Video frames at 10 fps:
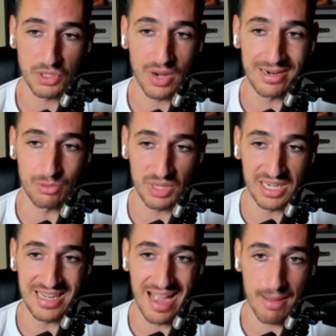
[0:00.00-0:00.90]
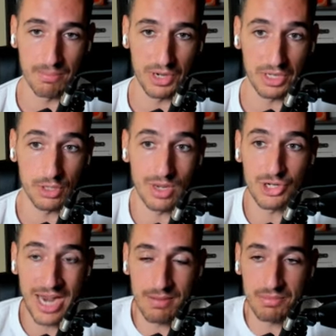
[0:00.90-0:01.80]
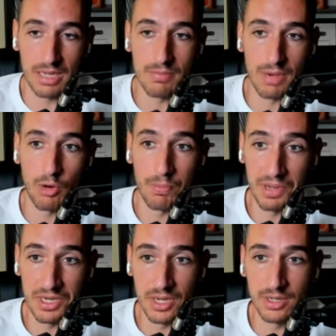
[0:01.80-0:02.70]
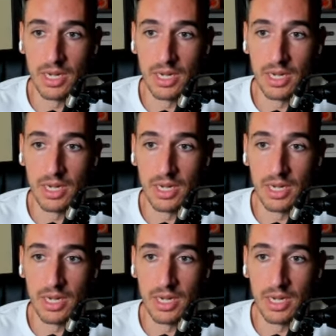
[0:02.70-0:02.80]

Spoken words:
So I really am bringing you a gem, in my opinion.